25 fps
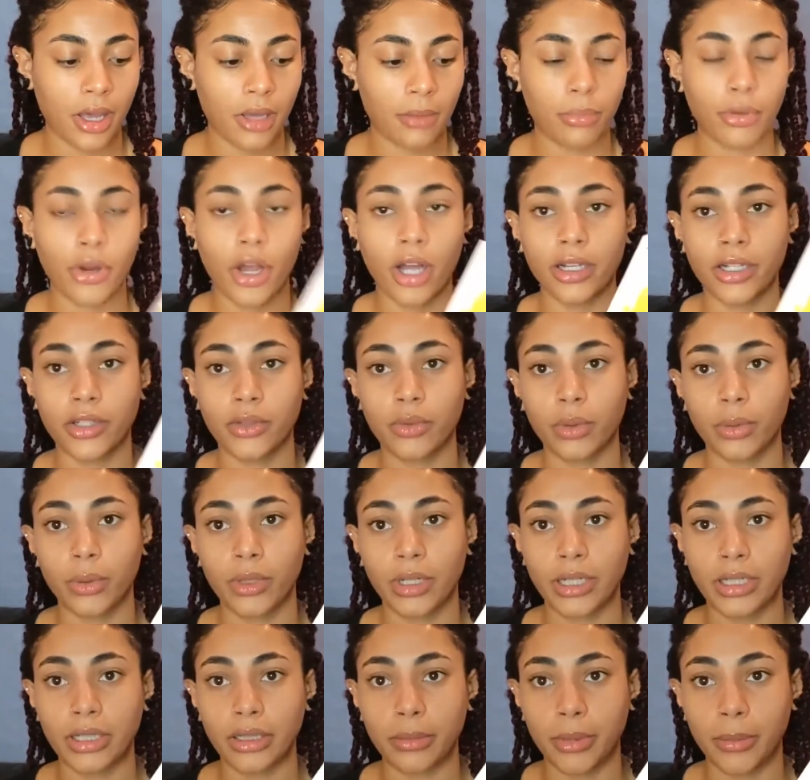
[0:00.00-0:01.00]
product will
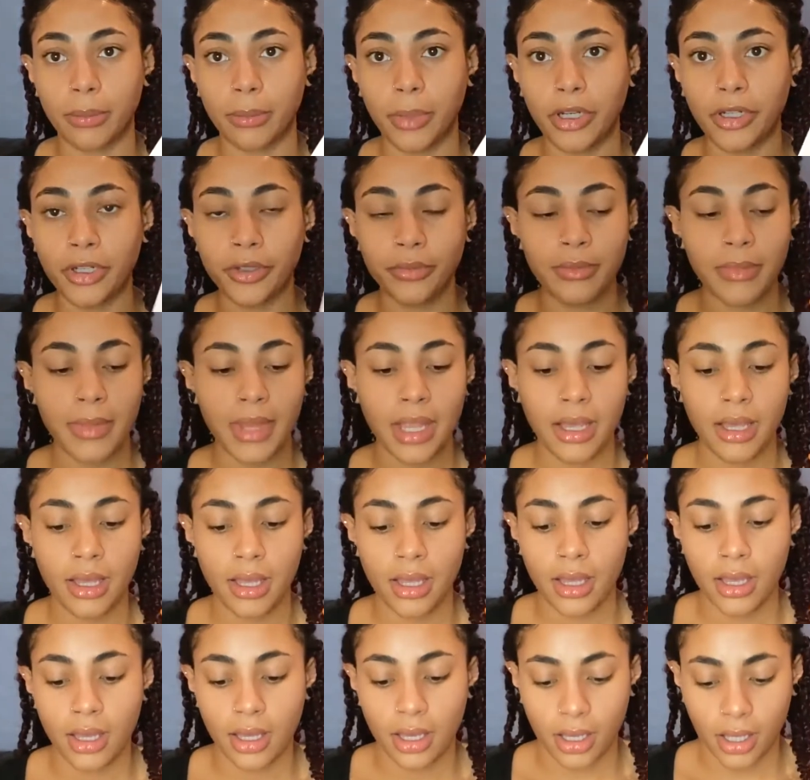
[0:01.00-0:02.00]
work a little bit better.
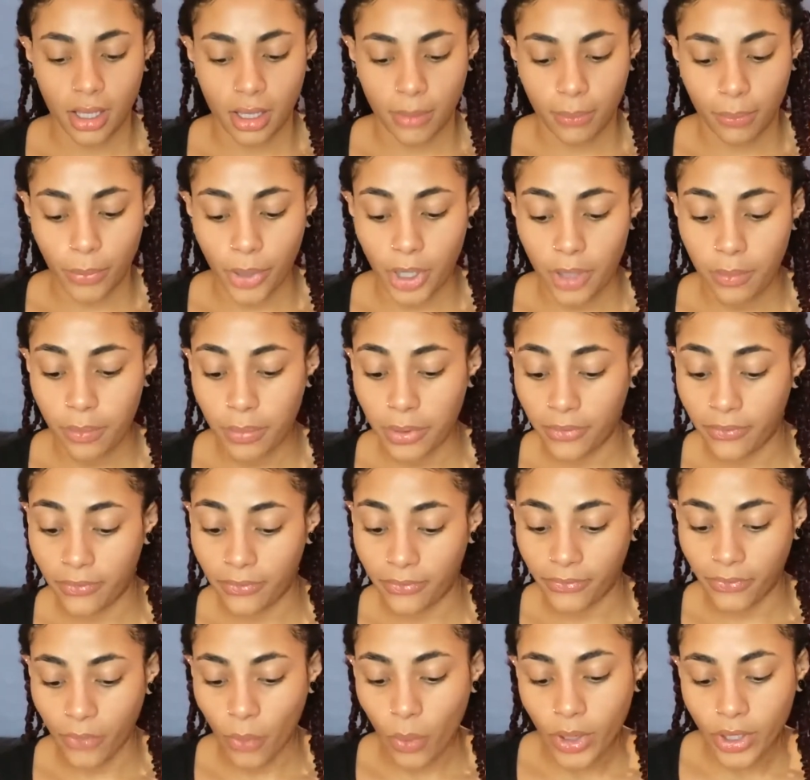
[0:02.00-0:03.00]
But
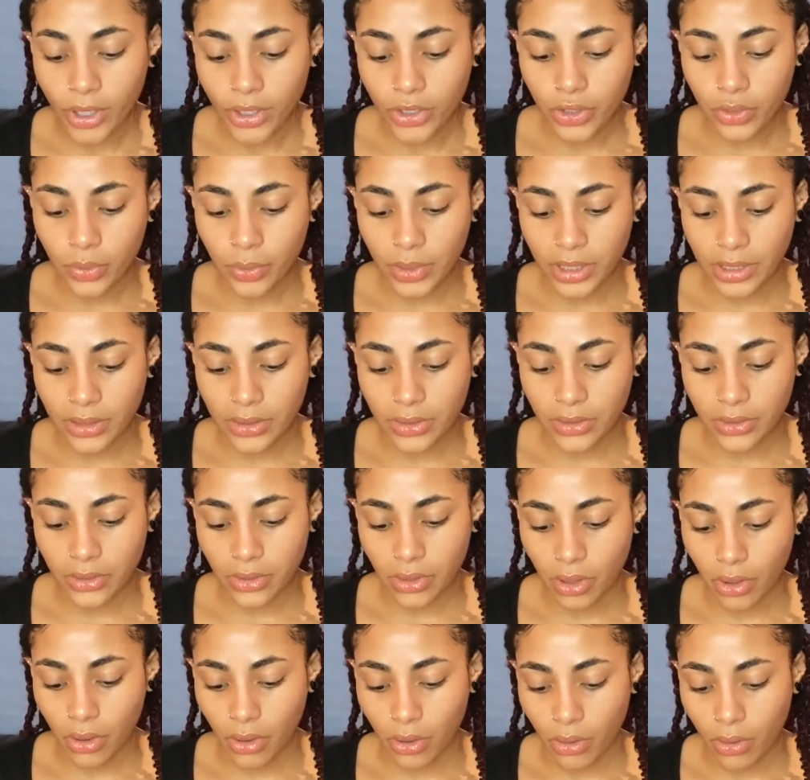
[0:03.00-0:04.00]
before doing
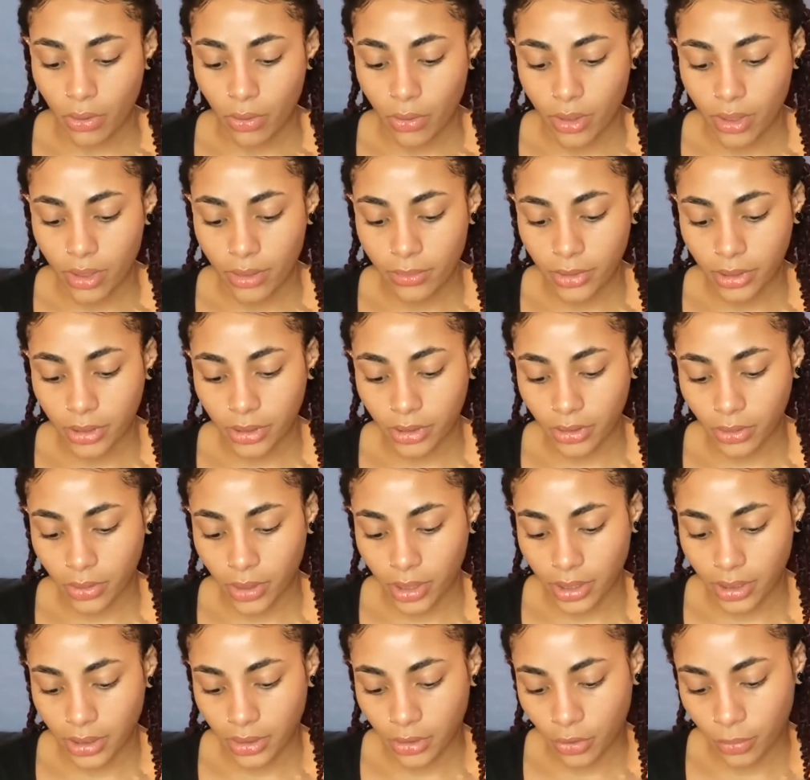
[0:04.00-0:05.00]
so, I'm gonna go
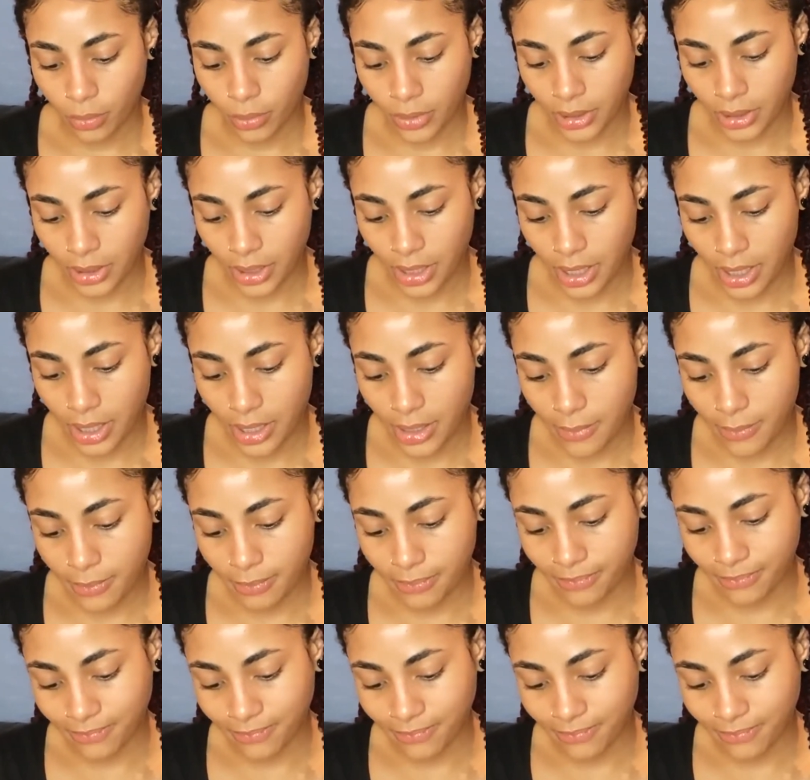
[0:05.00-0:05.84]
ahead and open it up.